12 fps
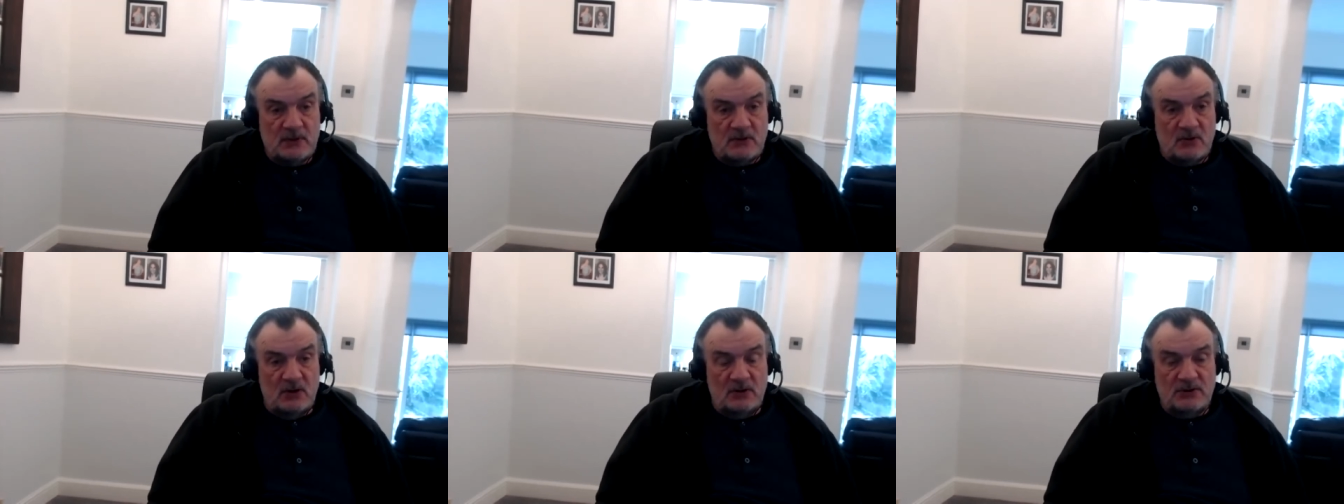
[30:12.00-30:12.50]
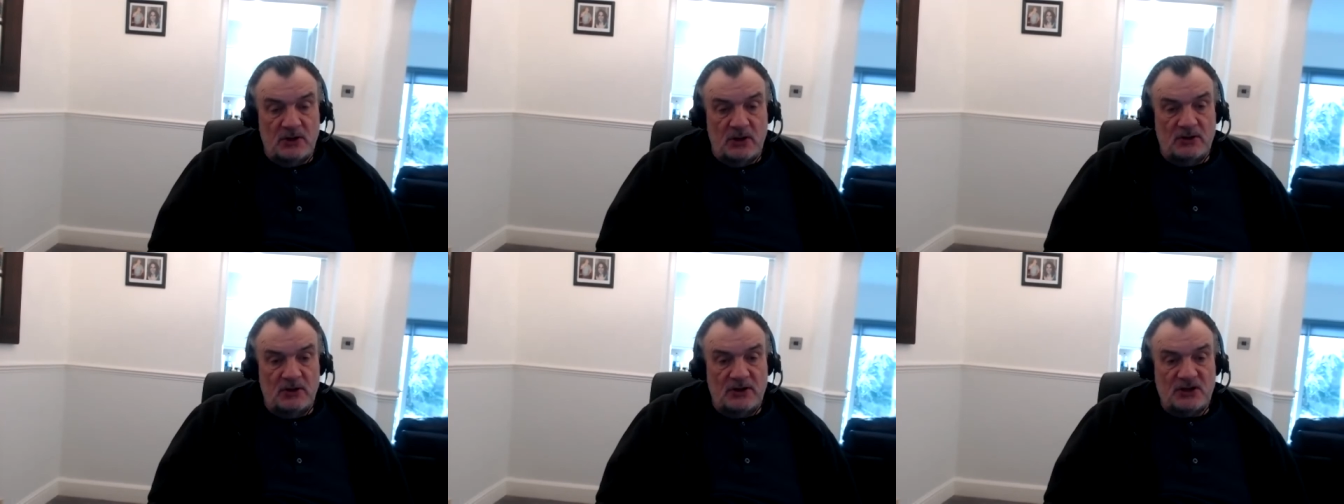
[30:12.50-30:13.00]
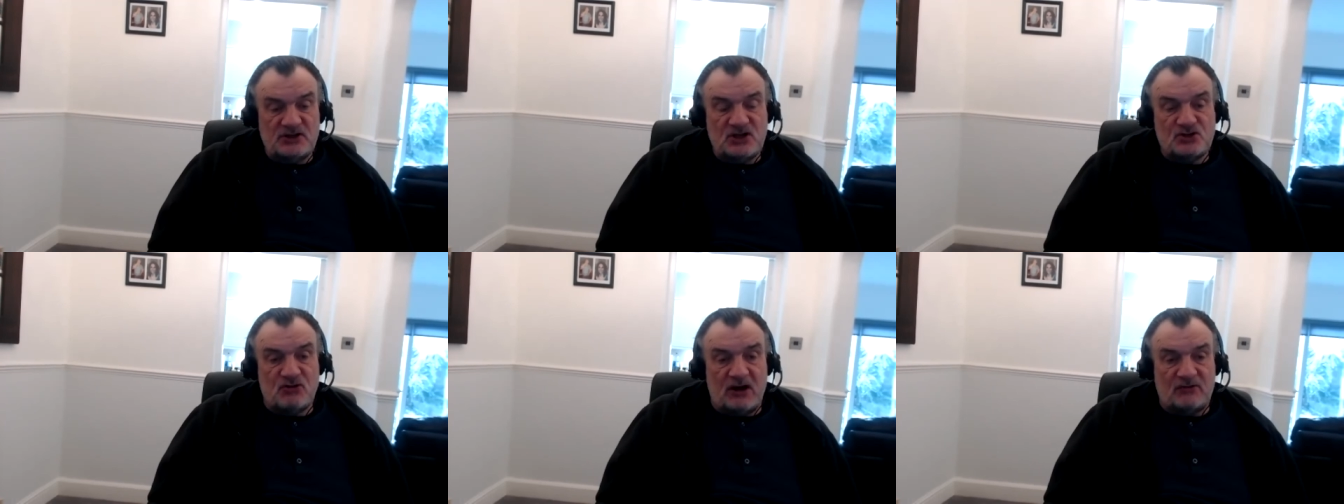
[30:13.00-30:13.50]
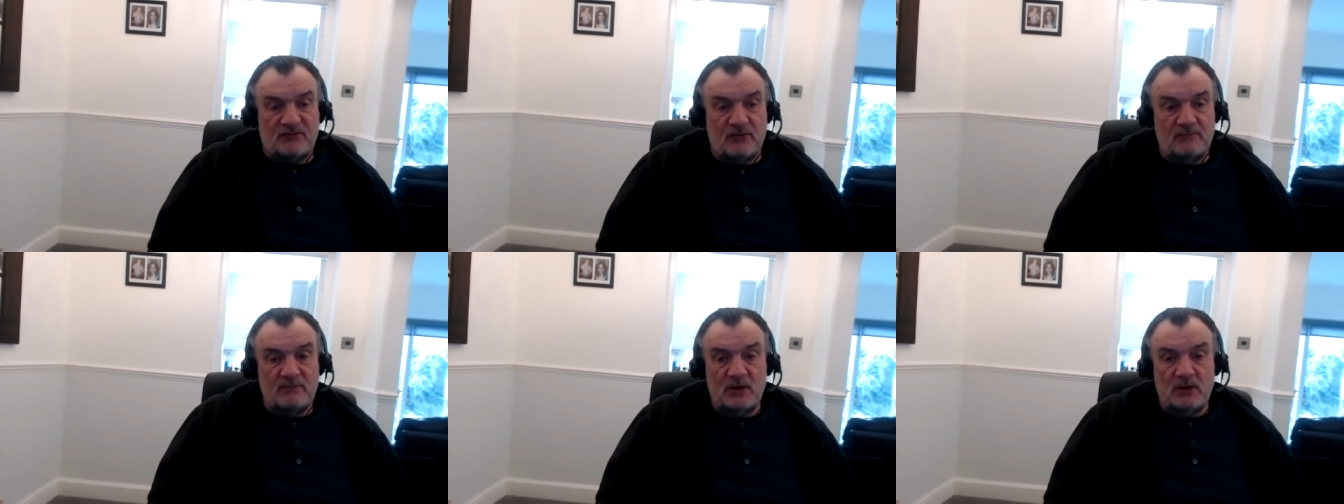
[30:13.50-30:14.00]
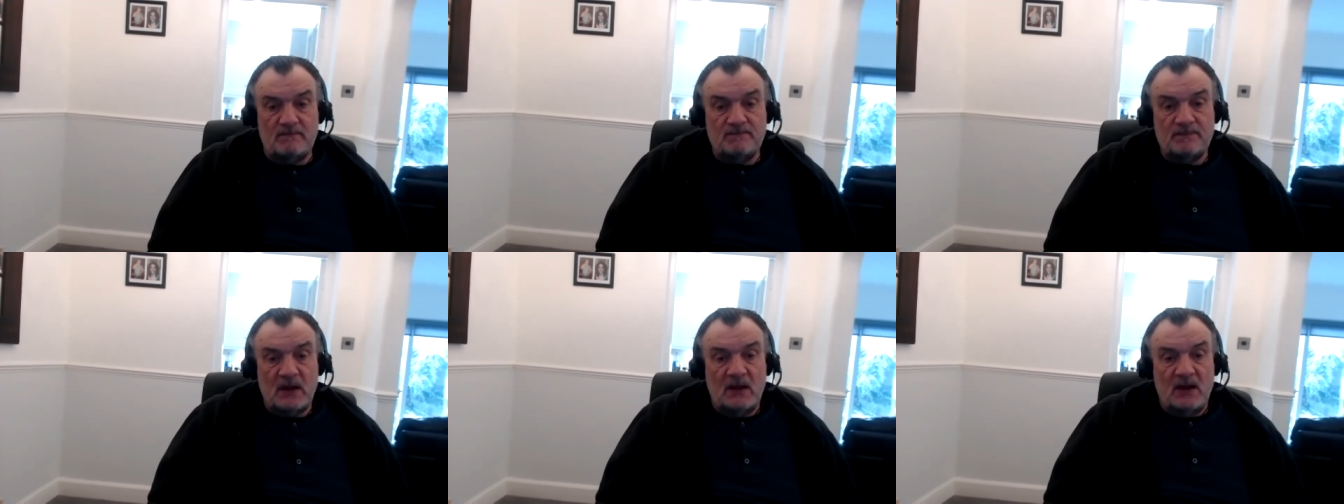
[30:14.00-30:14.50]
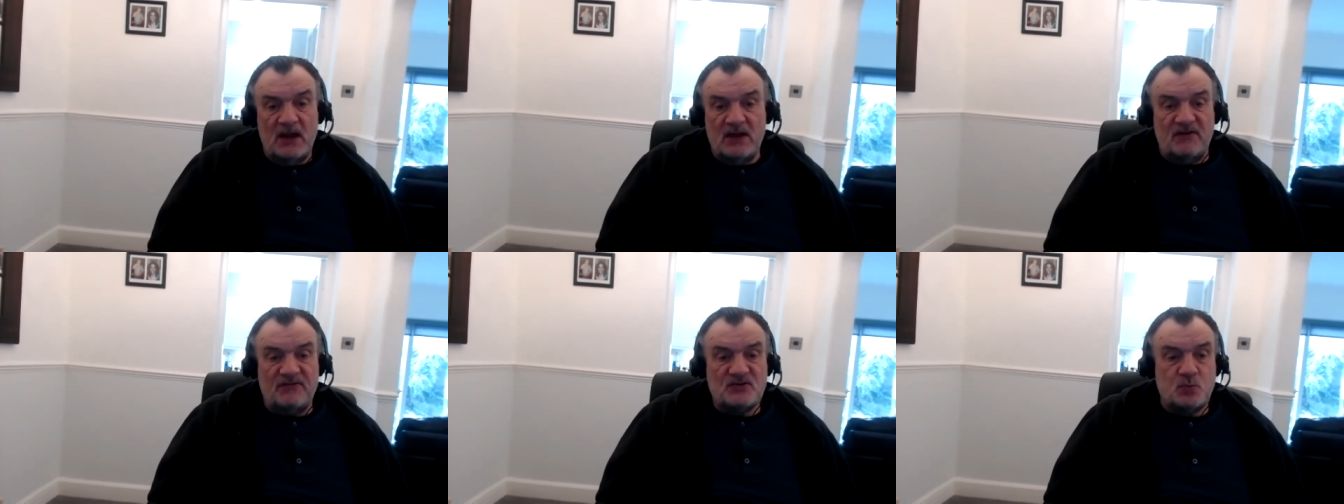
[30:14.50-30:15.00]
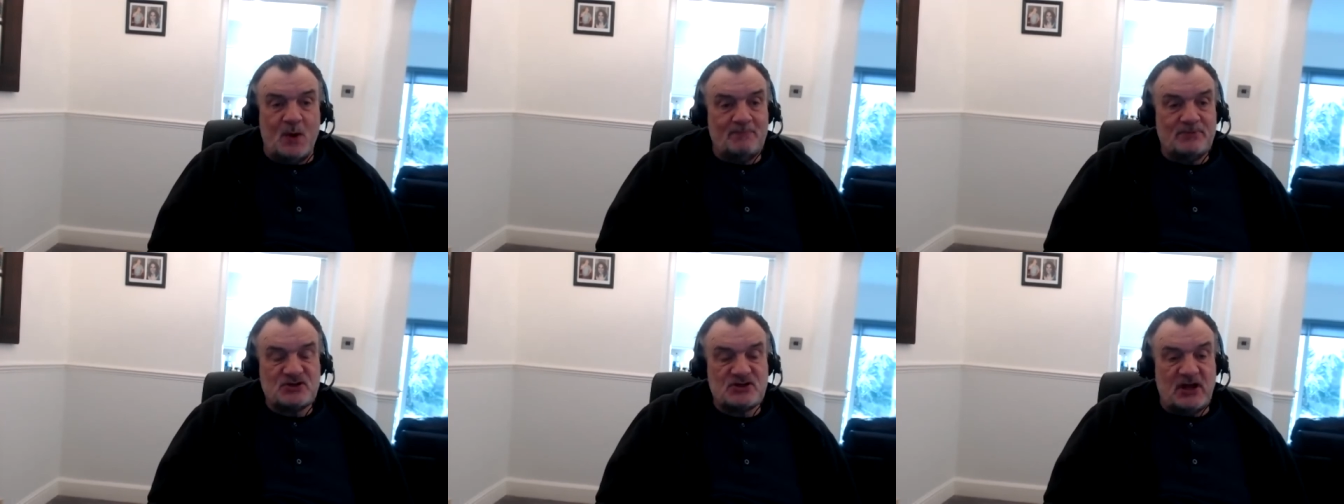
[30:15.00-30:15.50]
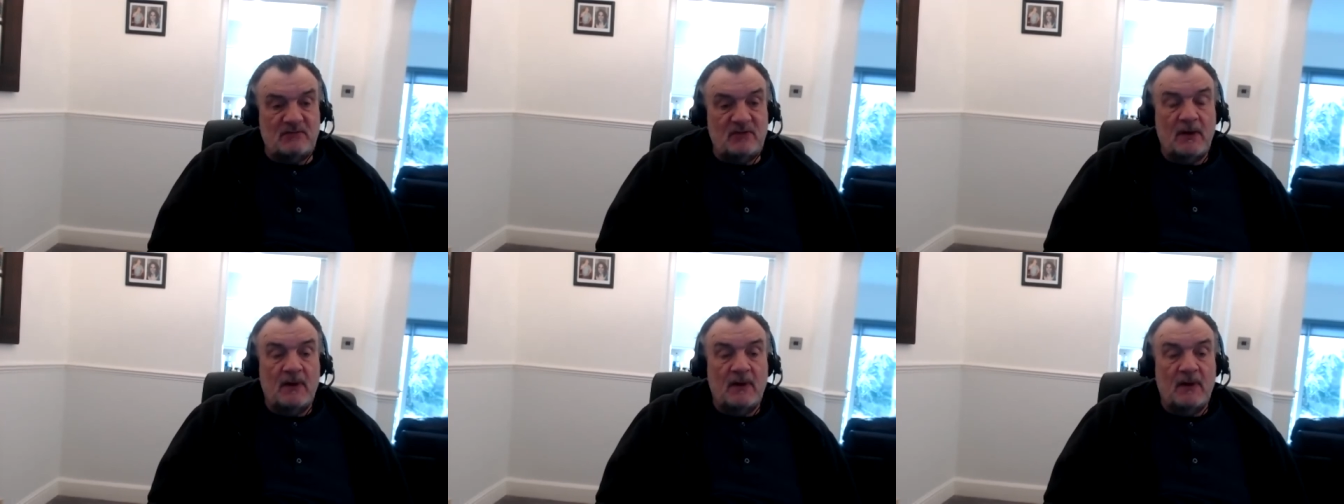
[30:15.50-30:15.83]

and and and it detracts from um, even if it's one percent.